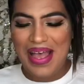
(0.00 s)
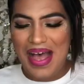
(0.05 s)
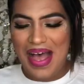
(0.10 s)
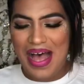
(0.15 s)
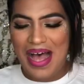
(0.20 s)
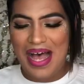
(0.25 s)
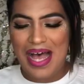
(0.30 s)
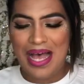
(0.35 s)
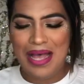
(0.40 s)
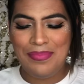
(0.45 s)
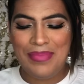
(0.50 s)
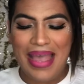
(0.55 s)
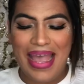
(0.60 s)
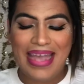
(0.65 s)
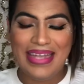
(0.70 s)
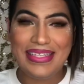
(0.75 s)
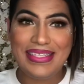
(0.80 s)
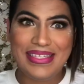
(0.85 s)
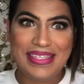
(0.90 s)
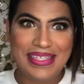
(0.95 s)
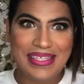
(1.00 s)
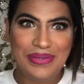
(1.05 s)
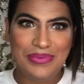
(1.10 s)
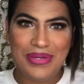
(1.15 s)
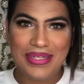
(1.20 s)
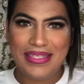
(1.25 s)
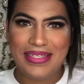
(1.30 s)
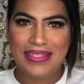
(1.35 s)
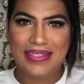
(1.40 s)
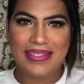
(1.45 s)
Um, and see
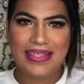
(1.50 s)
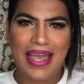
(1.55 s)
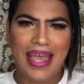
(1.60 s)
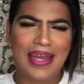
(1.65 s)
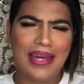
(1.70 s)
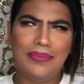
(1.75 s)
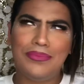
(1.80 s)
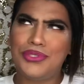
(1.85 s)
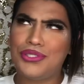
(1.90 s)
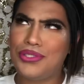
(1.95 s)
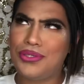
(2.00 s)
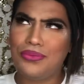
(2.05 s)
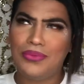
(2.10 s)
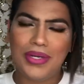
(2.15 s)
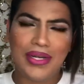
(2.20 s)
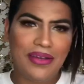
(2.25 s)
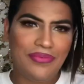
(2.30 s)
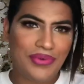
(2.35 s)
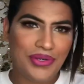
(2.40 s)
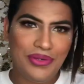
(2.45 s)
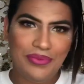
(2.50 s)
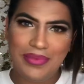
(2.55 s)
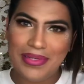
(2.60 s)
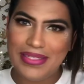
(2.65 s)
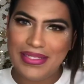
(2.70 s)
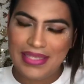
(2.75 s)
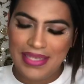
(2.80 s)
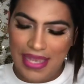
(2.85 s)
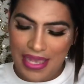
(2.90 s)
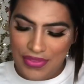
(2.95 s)
what's inside. I'm sure whatever you
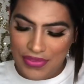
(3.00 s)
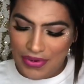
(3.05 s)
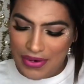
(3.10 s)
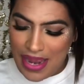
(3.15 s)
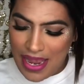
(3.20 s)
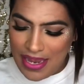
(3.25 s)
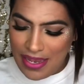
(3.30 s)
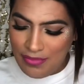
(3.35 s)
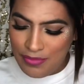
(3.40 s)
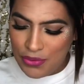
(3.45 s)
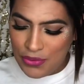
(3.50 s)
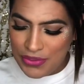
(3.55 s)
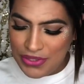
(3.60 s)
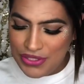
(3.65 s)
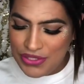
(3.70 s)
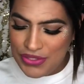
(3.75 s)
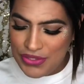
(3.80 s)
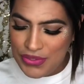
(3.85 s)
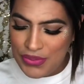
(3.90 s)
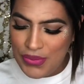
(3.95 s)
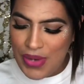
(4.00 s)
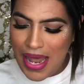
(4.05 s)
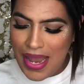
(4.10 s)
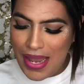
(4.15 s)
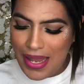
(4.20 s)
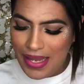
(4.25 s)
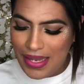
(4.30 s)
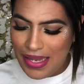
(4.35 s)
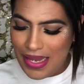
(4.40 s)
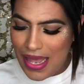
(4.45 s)
put together, I am going to
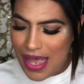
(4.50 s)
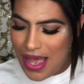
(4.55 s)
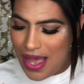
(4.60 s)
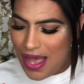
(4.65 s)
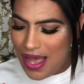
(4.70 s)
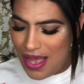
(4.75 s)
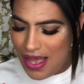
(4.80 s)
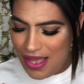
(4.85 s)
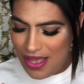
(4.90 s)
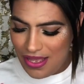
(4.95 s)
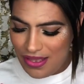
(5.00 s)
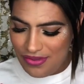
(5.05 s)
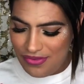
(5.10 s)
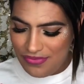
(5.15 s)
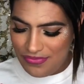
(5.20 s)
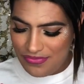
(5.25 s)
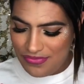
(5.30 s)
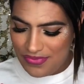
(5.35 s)
love.